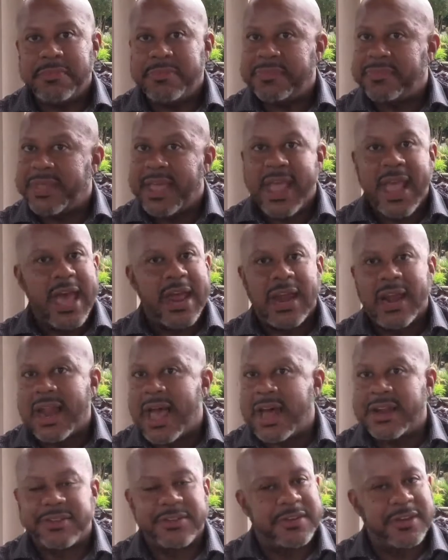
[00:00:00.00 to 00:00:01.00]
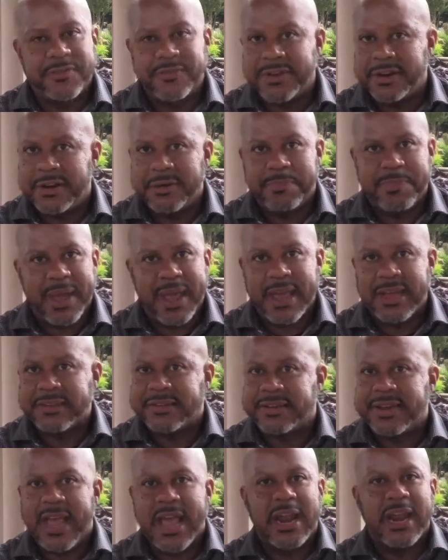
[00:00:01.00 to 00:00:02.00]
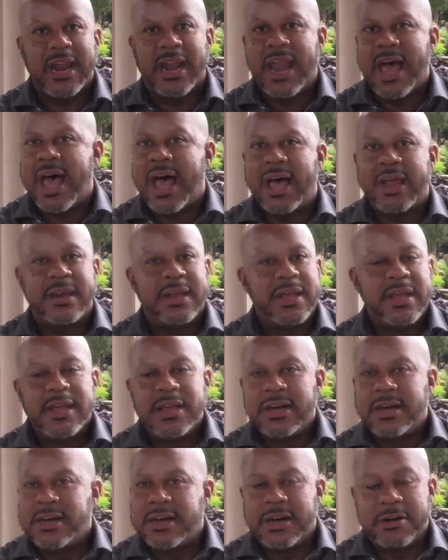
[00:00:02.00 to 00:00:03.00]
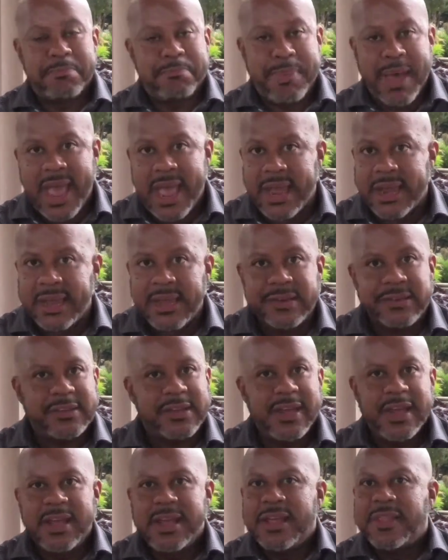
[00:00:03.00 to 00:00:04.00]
They had a lot of stuff in their past. They had a lot of baggage.